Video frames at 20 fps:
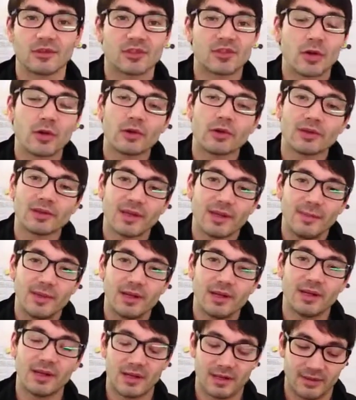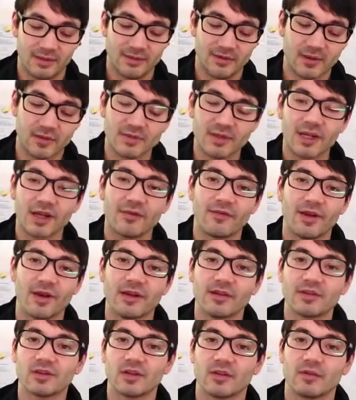know your limit and don't take
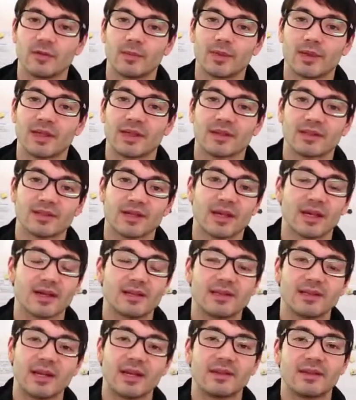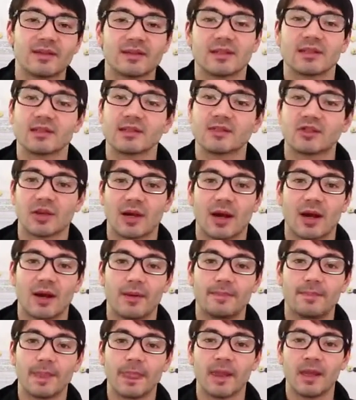advantage of it, because like I said, this is a
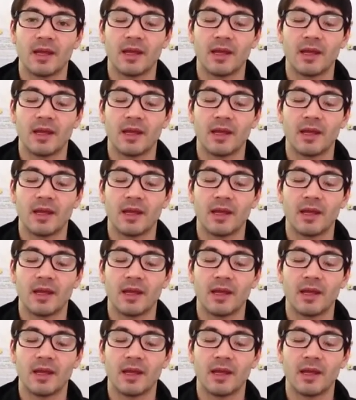job